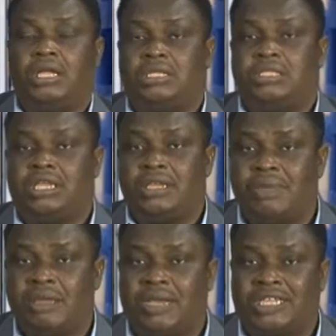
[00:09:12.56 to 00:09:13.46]
team
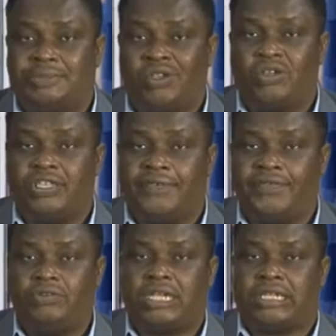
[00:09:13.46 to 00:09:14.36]
members because they
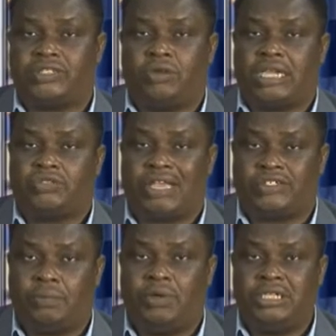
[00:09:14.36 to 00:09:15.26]
feel that as long as you are
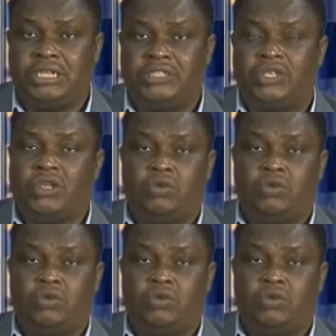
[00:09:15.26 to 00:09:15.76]
subordinate,